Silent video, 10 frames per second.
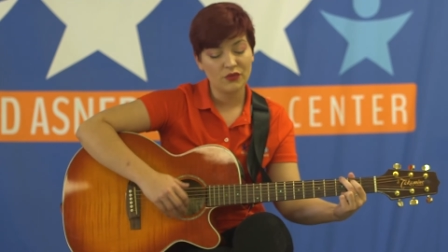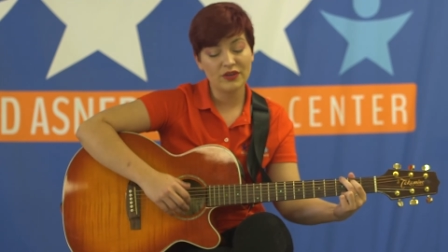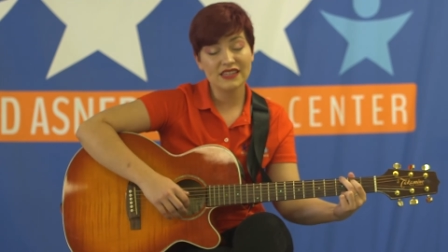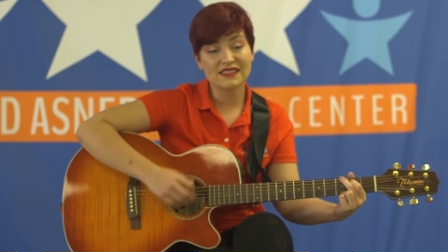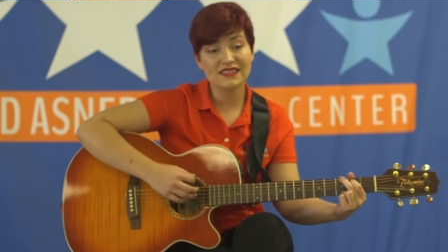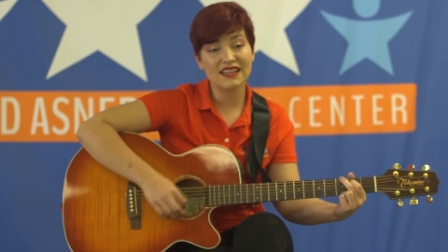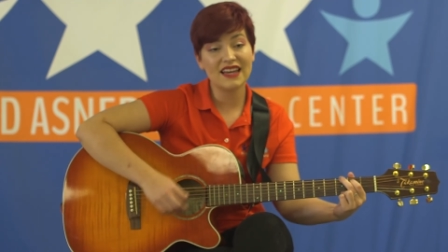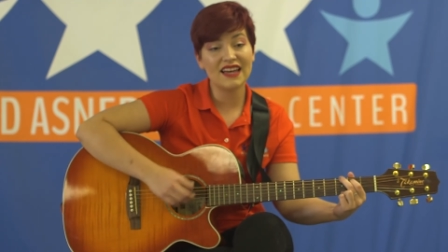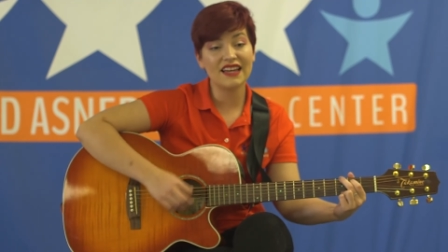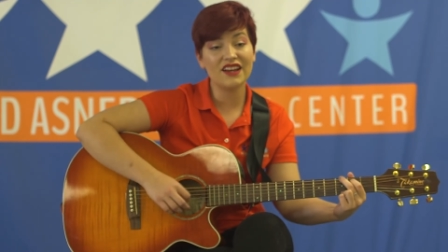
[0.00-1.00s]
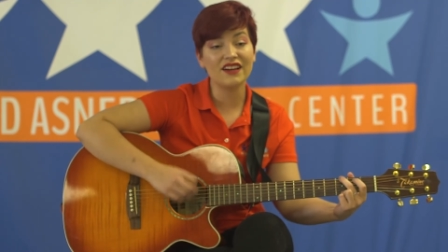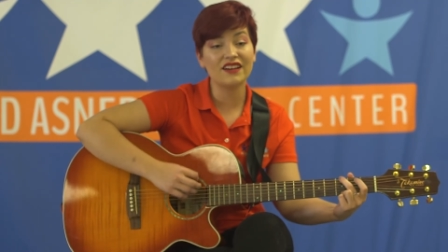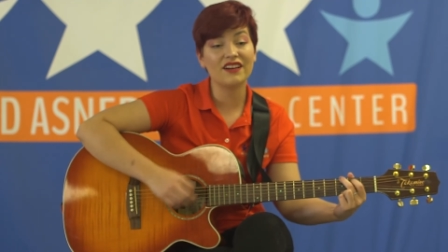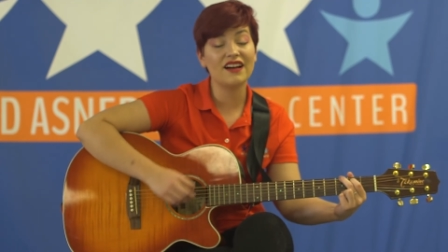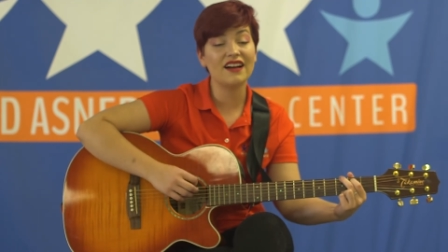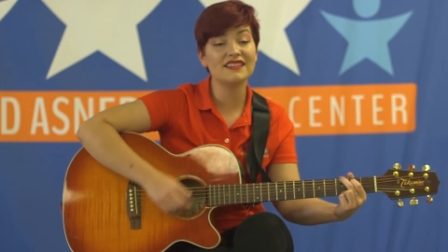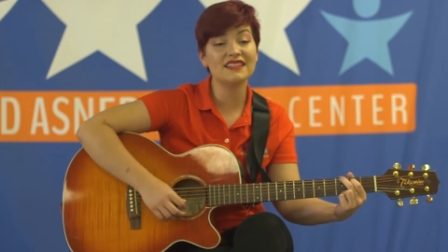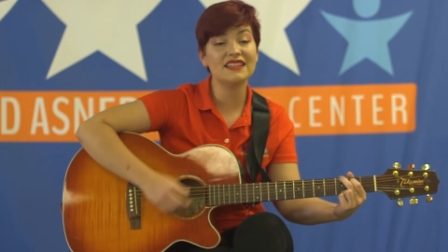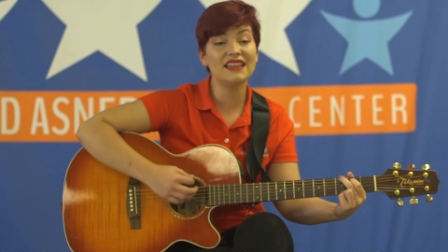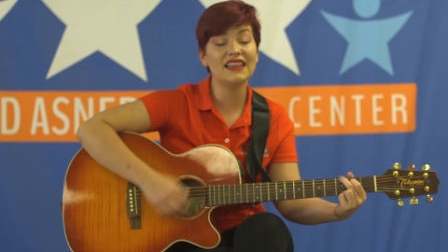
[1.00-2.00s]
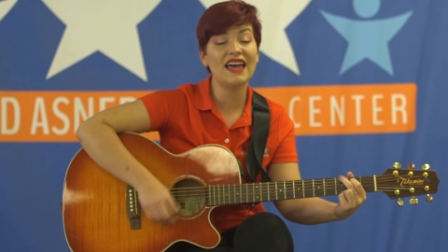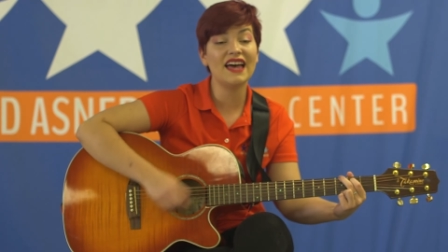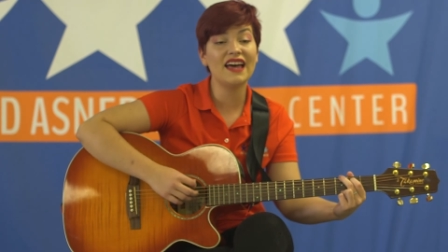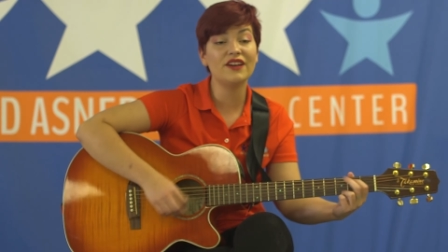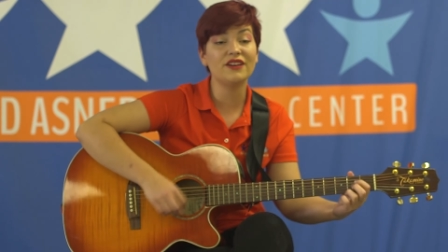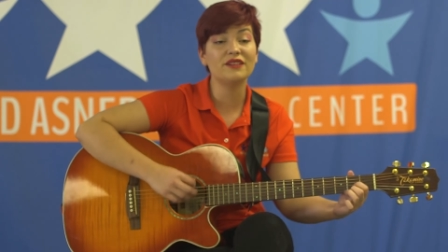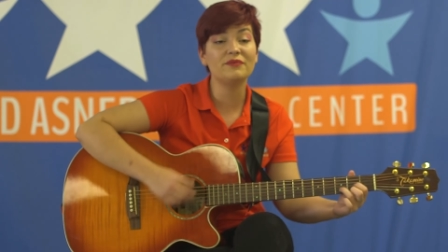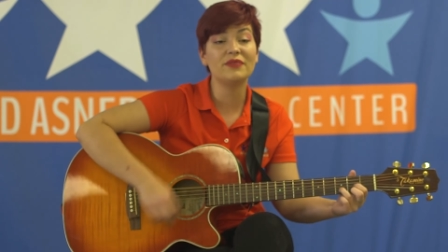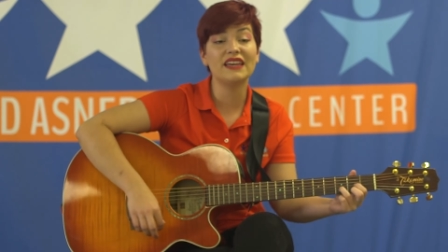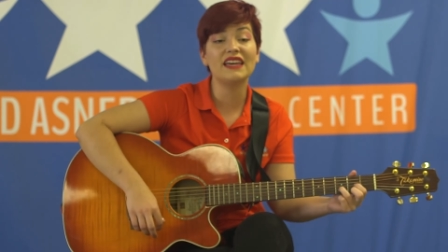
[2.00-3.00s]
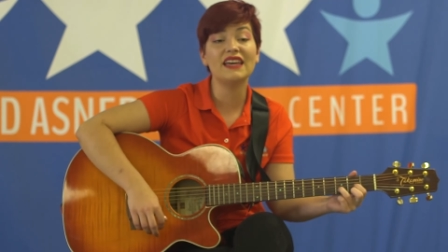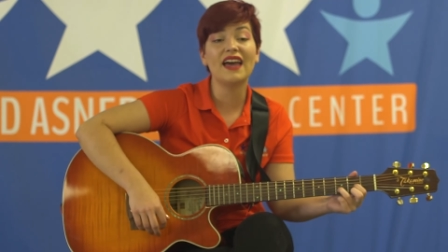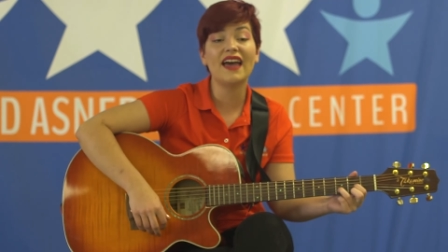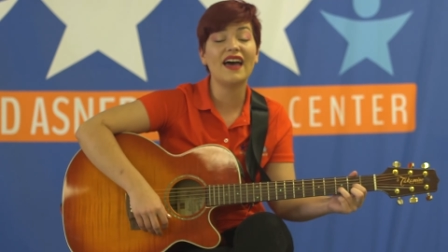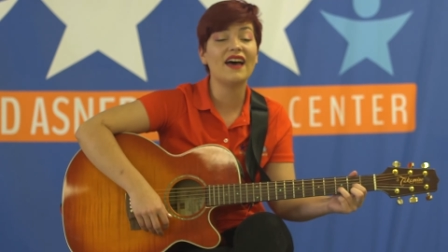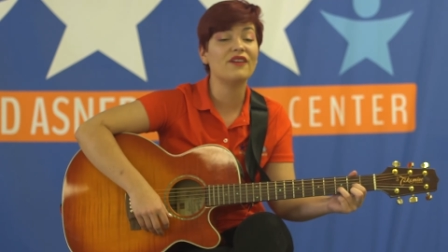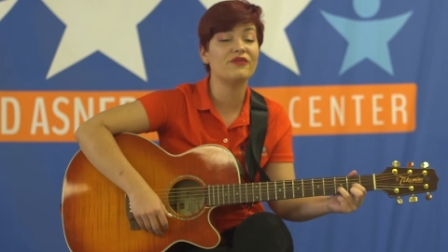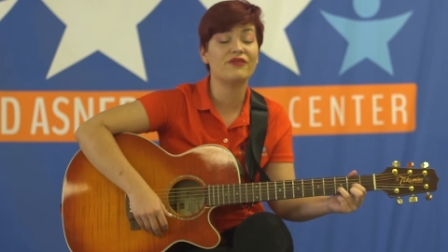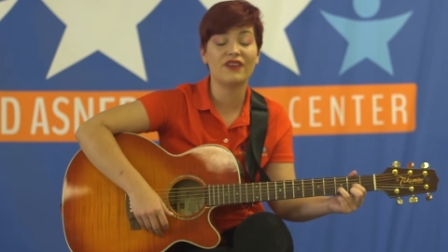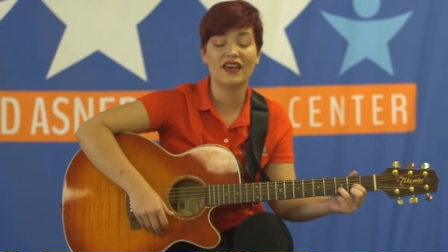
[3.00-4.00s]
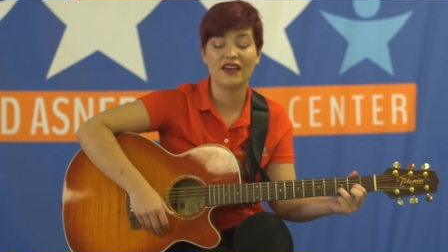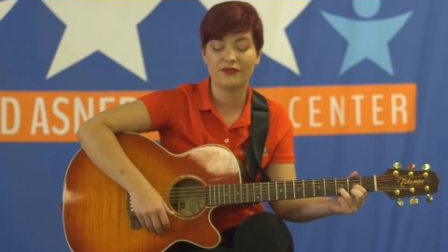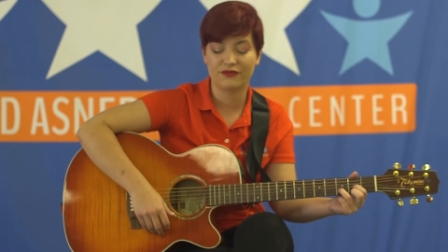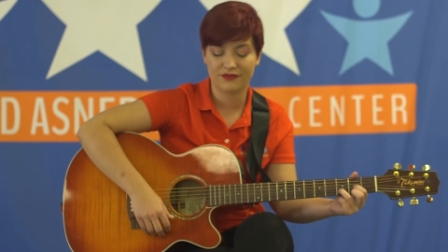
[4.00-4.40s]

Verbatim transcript: We sign our cards and letter B F F.